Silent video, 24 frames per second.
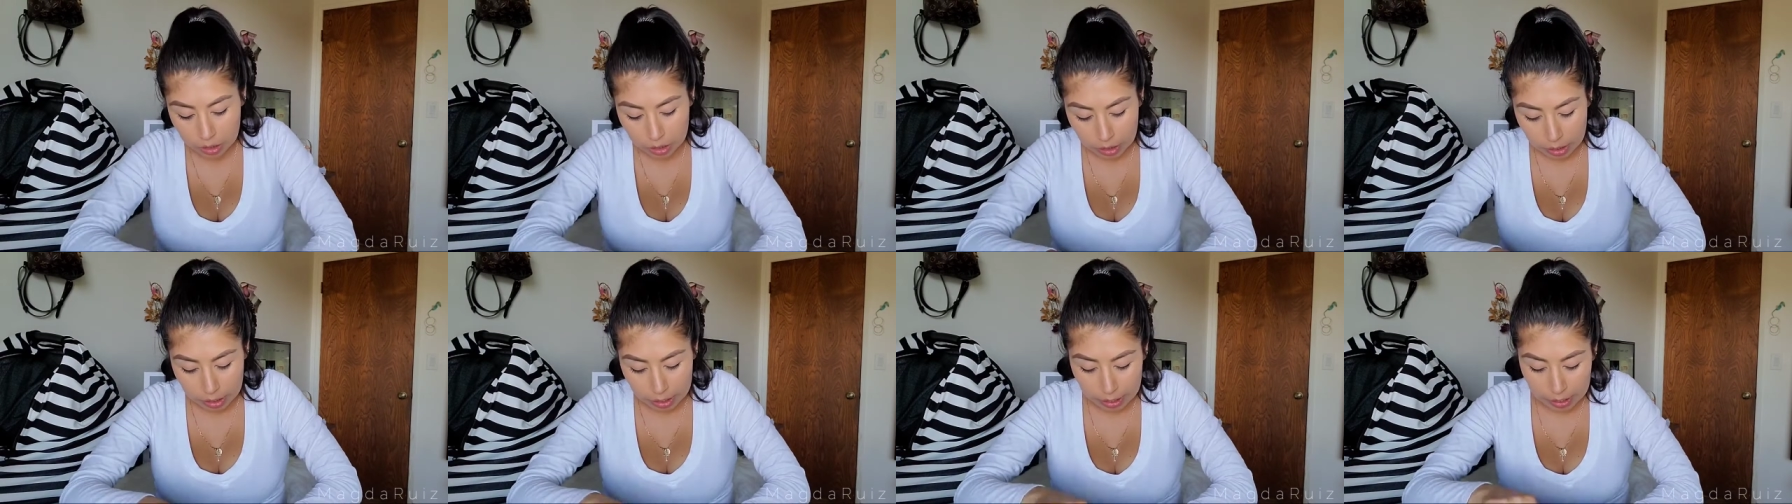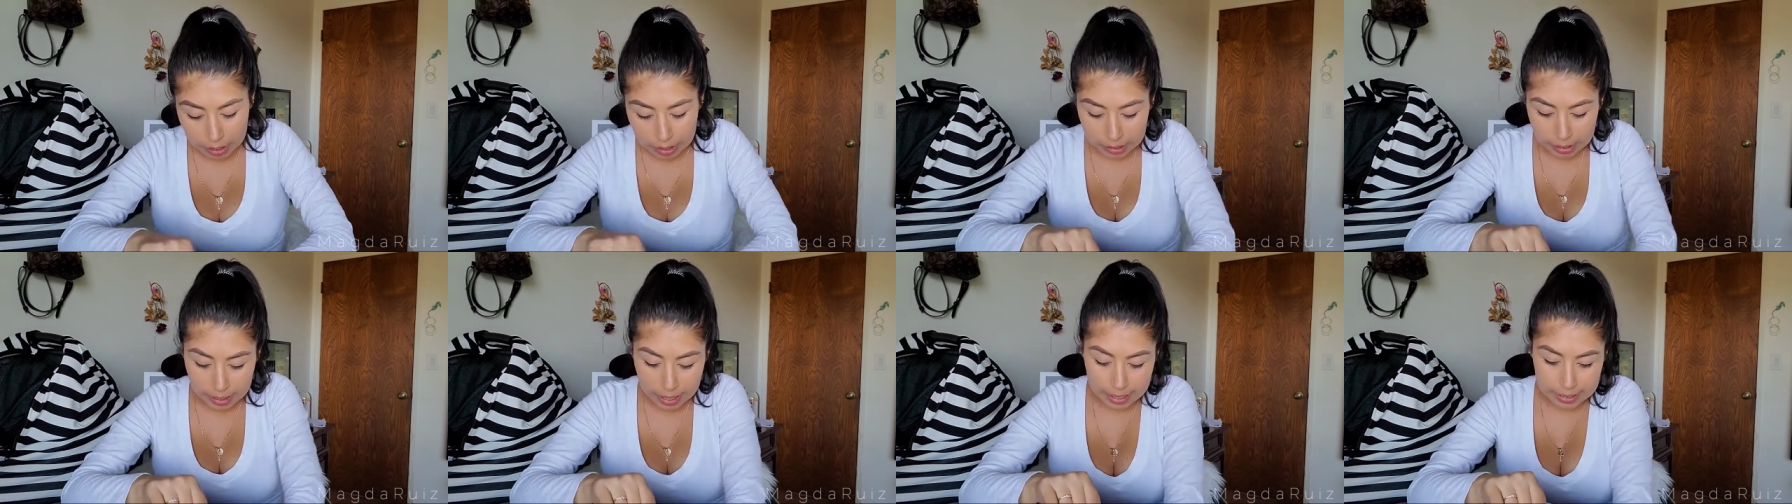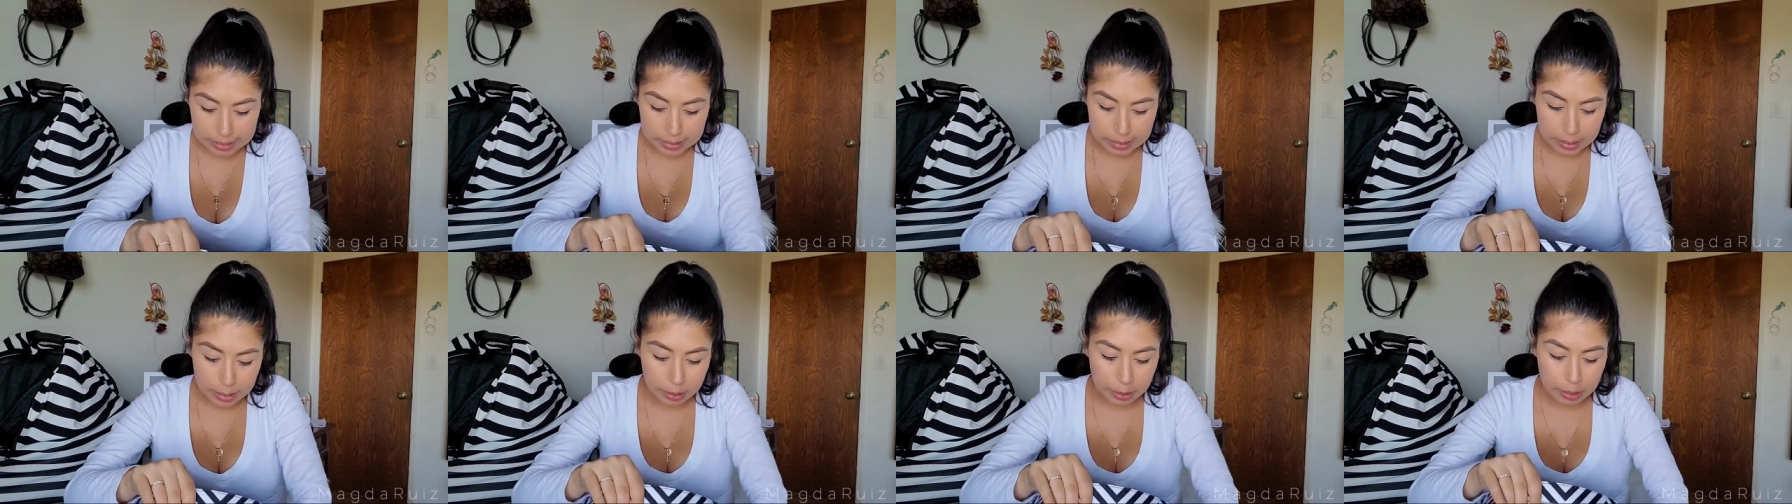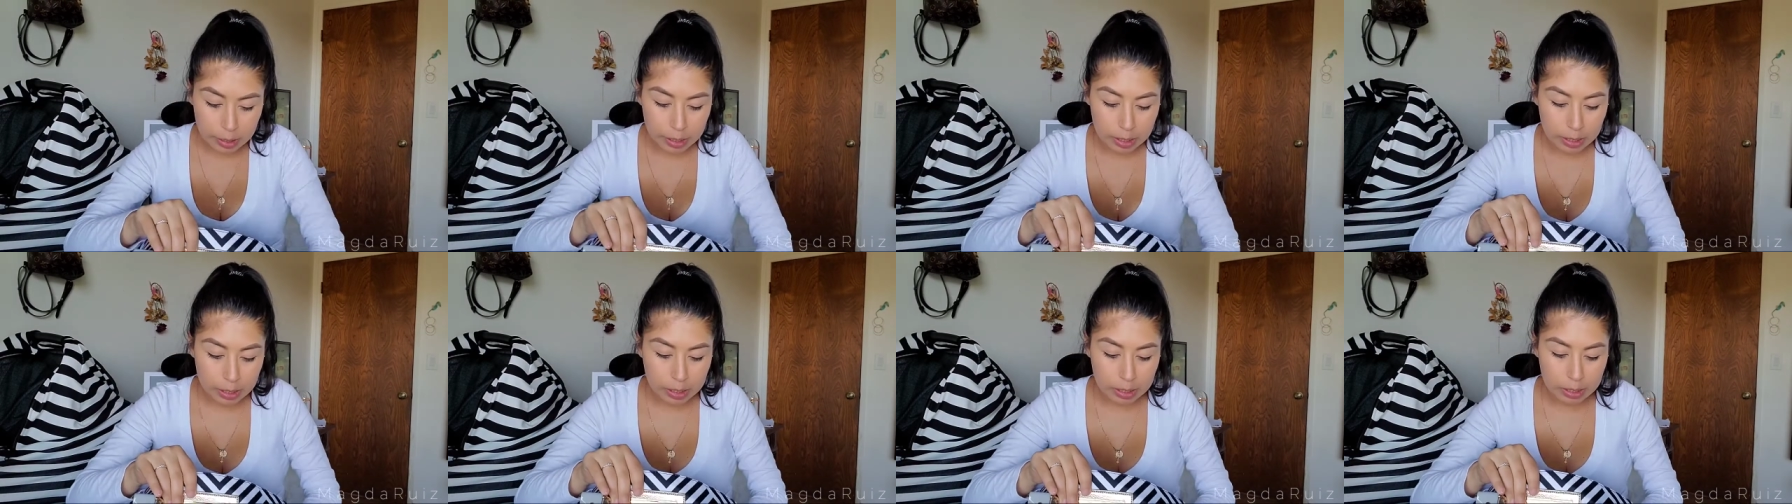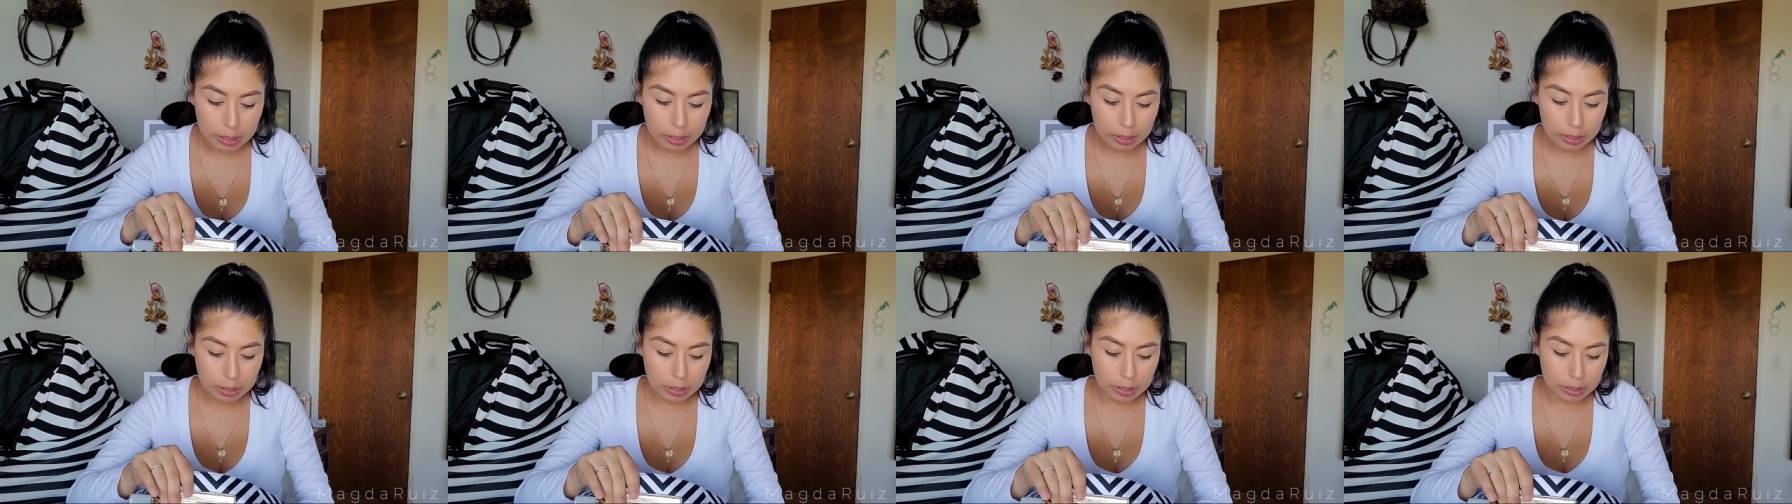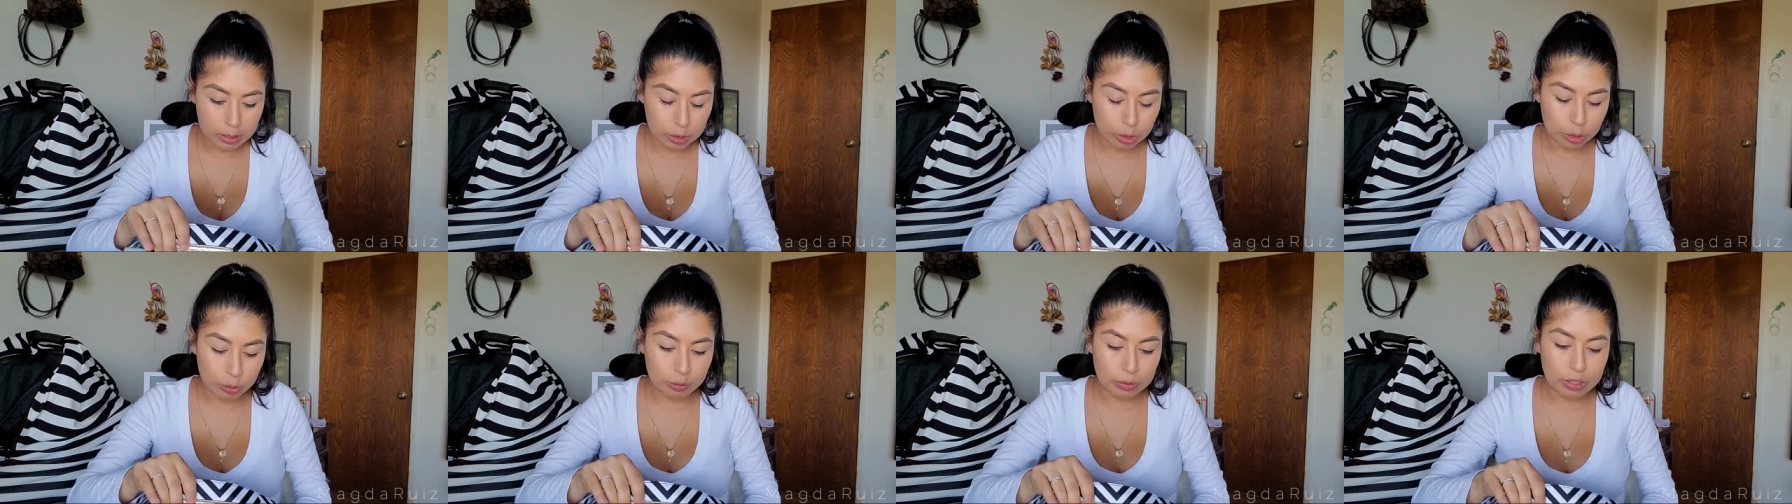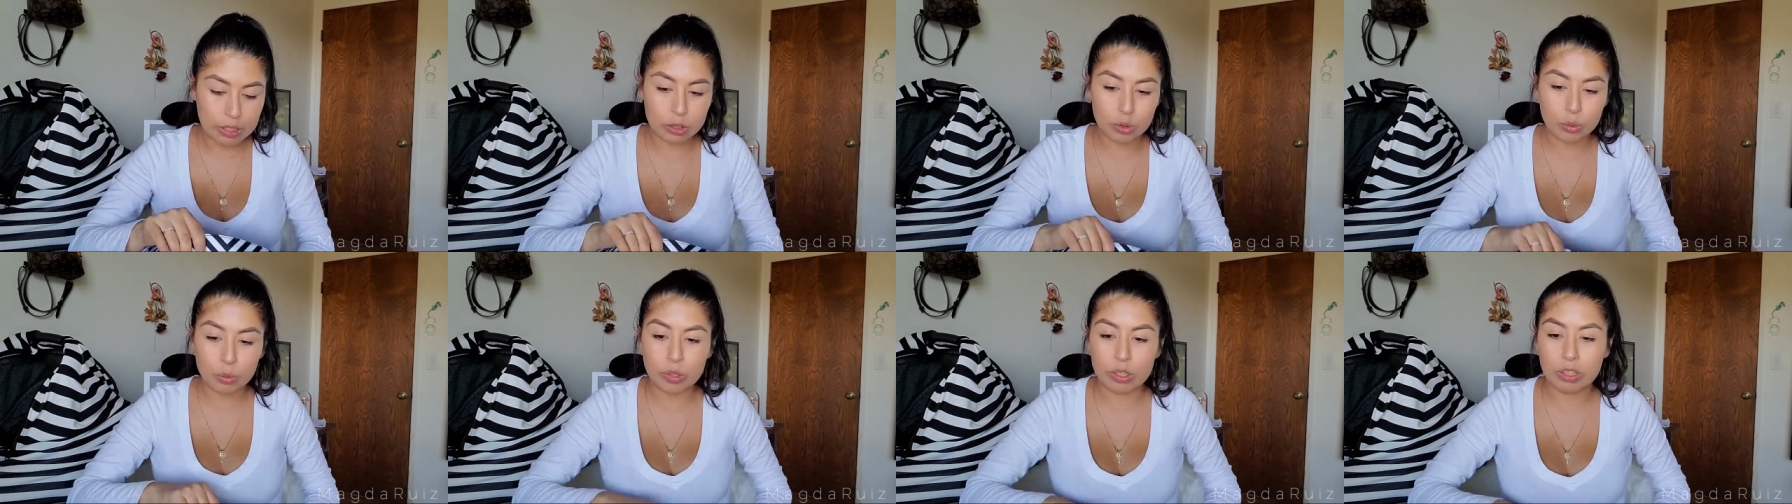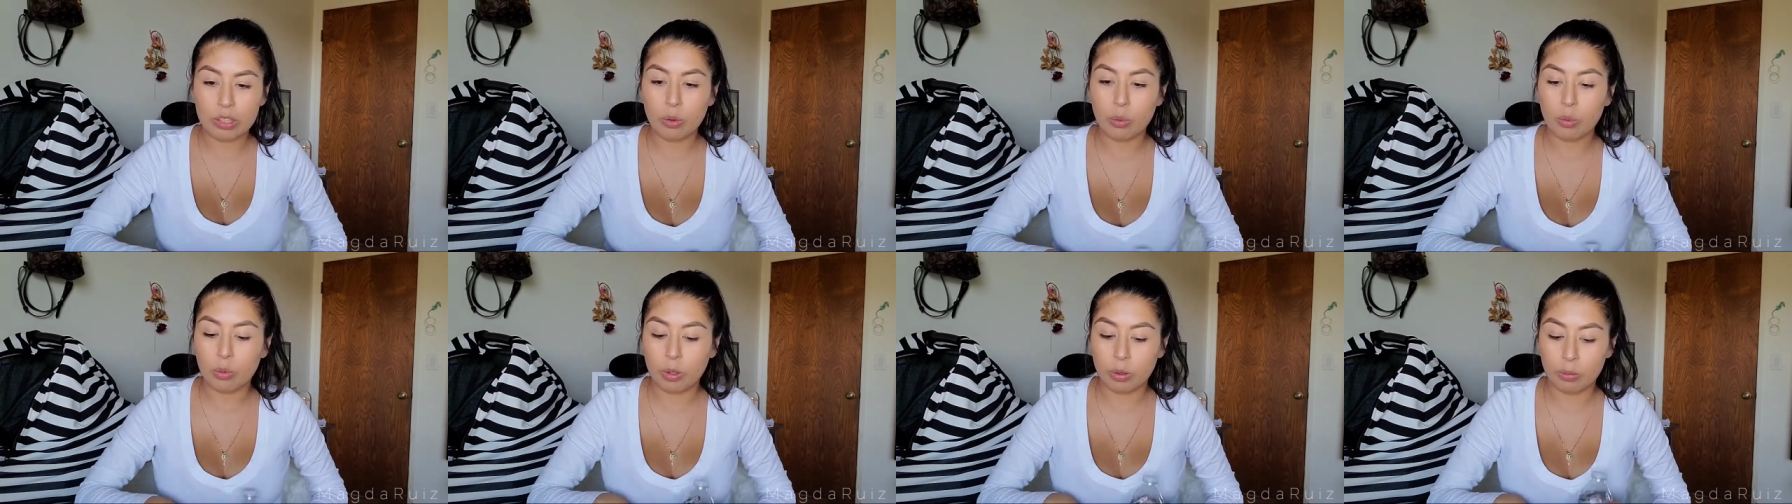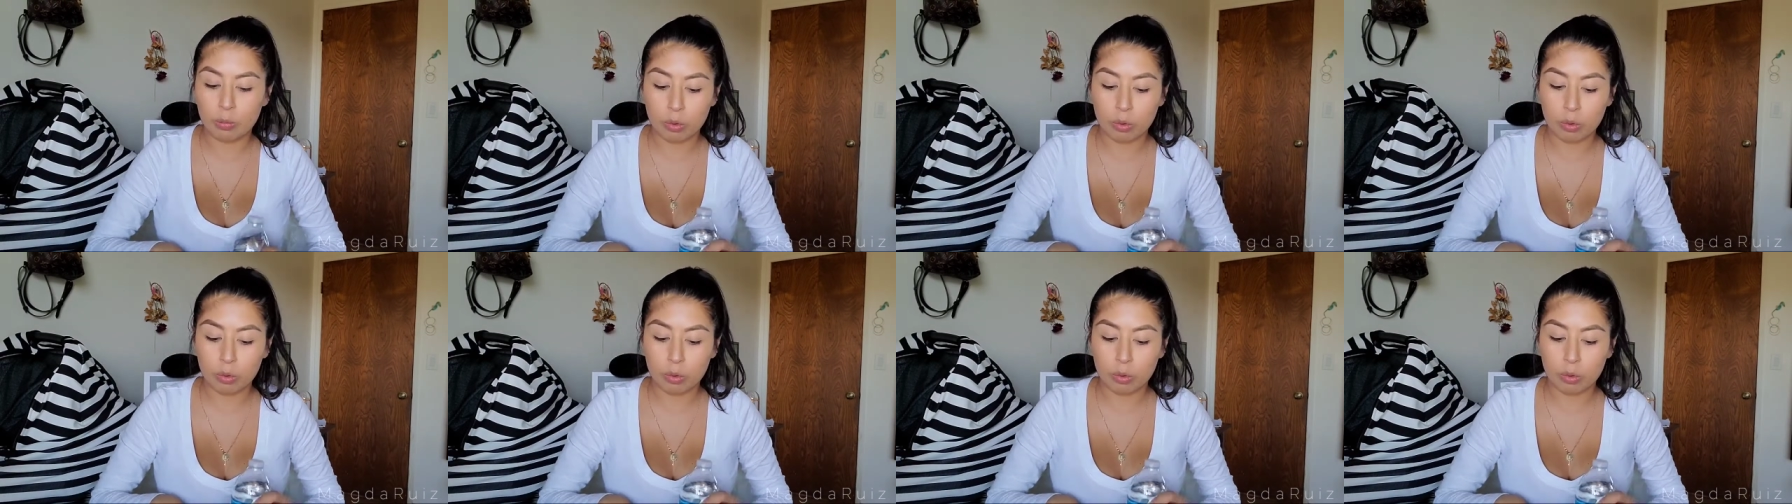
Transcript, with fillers: And lastly, to mix with the warm